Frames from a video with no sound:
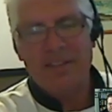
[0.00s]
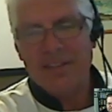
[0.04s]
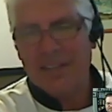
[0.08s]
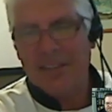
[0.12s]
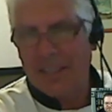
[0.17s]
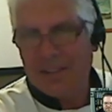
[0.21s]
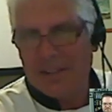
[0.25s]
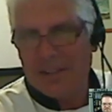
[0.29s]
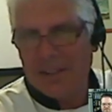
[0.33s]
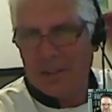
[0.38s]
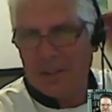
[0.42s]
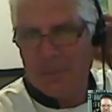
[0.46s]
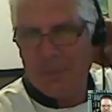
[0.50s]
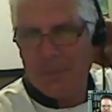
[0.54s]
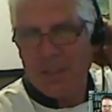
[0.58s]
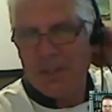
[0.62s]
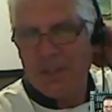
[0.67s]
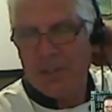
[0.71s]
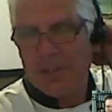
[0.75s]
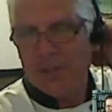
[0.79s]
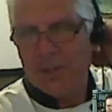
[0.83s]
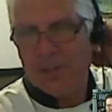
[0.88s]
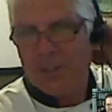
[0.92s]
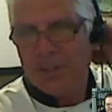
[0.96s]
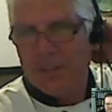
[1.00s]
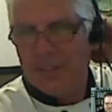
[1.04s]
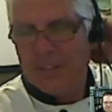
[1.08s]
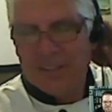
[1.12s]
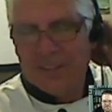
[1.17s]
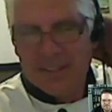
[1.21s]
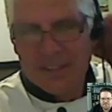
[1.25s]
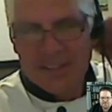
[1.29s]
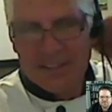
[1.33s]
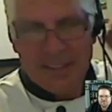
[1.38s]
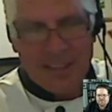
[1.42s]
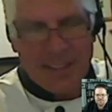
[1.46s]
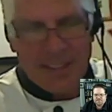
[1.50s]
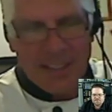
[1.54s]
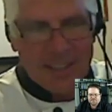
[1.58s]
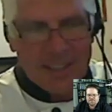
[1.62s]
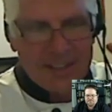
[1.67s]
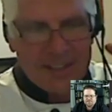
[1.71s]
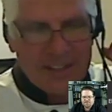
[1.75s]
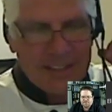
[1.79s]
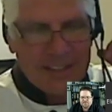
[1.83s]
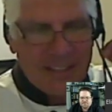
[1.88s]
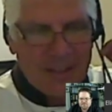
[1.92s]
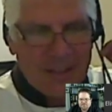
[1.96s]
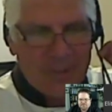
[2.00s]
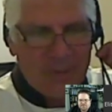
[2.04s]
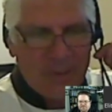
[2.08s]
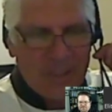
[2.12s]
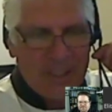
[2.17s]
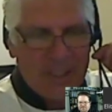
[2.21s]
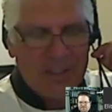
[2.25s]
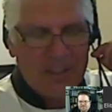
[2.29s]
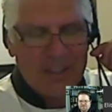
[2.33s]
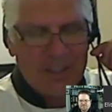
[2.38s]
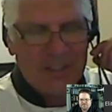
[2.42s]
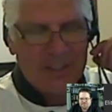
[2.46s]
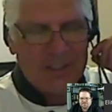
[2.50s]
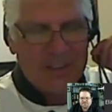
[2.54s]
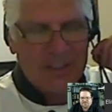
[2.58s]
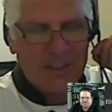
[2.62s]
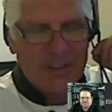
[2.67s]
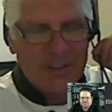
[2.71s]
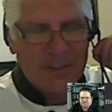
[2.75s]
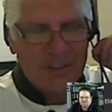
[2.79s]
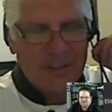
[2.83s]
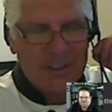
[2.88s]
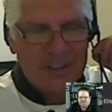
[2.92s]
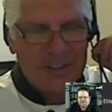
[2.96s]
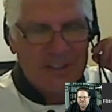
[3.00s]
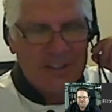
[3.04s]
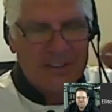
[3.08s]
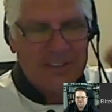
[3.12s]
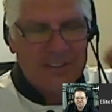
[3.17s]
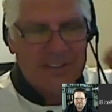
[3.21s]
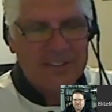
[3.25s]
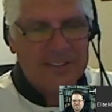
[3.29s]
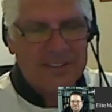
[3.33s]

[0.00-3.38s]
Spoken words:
I did meet you at one of the early,